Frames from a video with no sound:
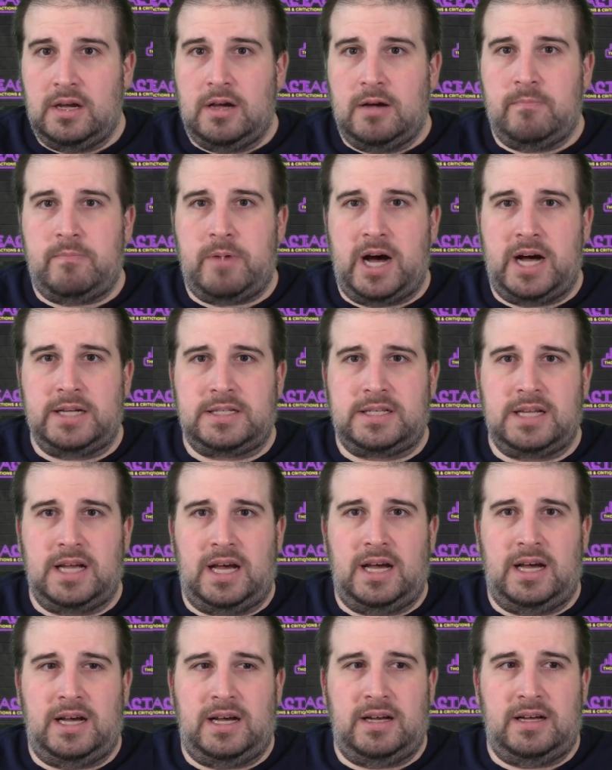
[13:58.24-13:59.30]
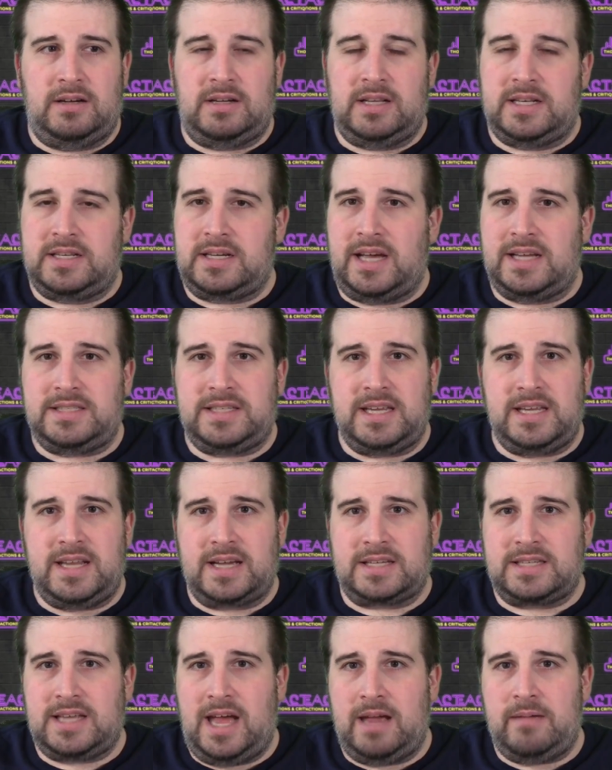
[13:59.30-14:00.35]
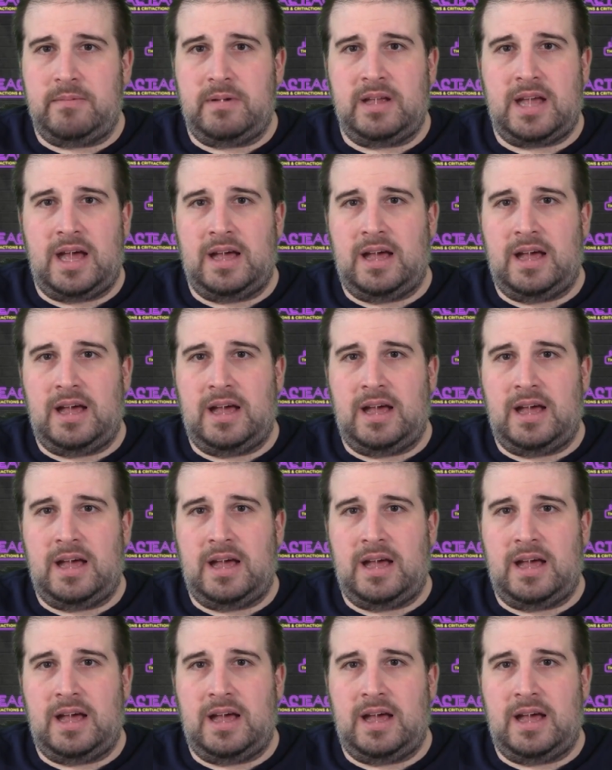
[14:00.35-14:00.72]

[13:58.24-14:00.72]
But until I see you next time,